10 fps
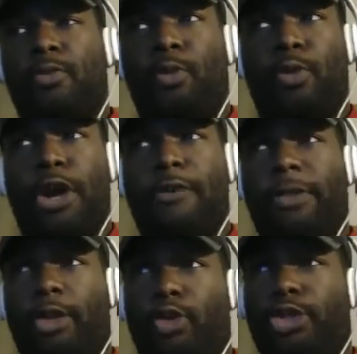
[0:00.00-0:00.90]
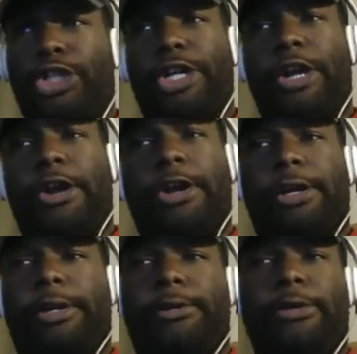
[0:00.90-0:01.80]

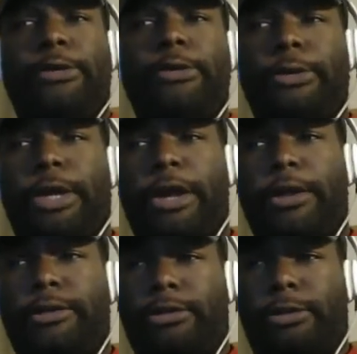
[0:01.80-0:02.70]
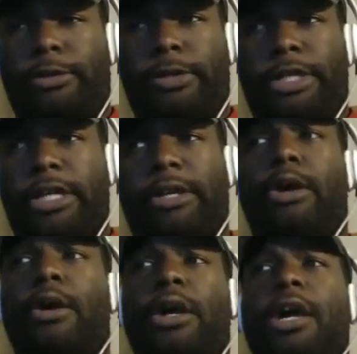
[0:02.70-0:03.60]
revolutionary new console to end
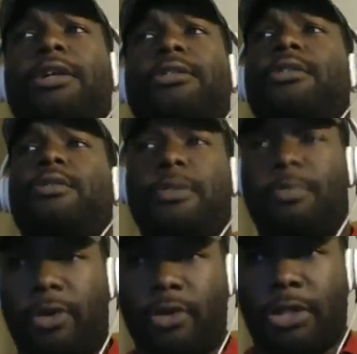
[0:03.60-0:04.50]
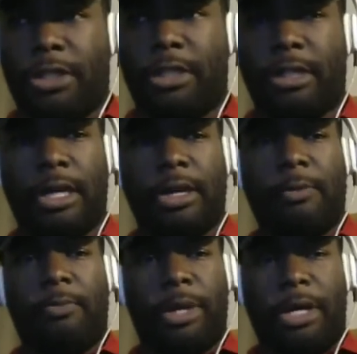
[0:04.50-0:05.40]
all consoles bullshit.
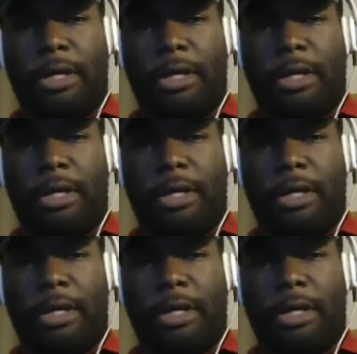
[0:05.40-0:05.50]
But